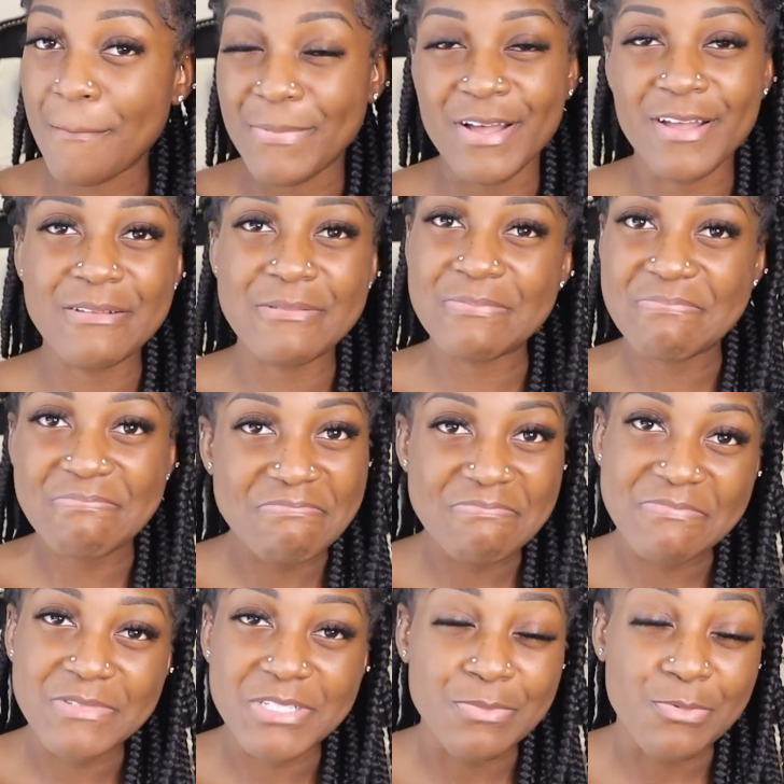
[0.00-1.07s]
but
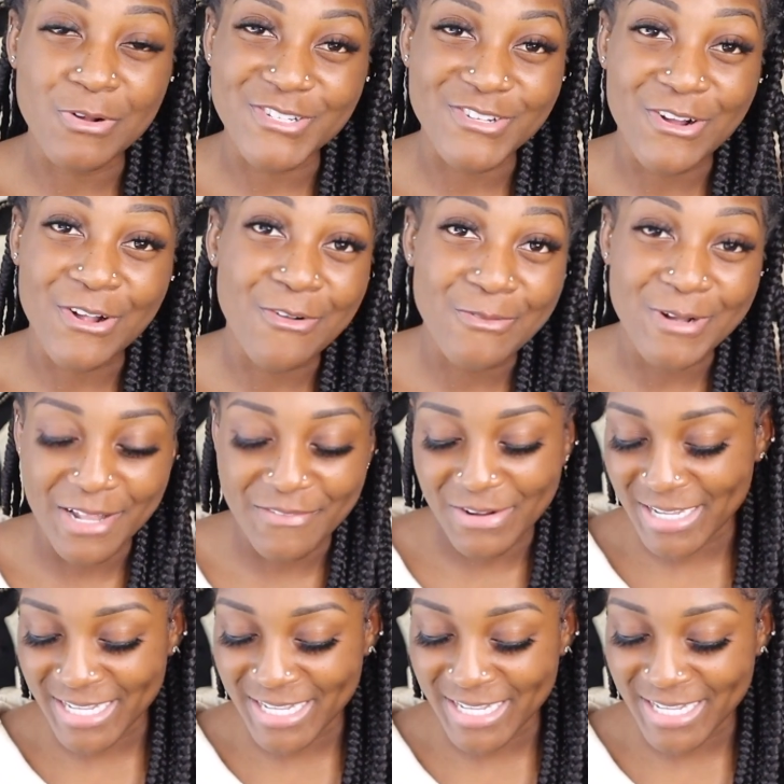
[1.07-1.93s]
support your girl, whatever.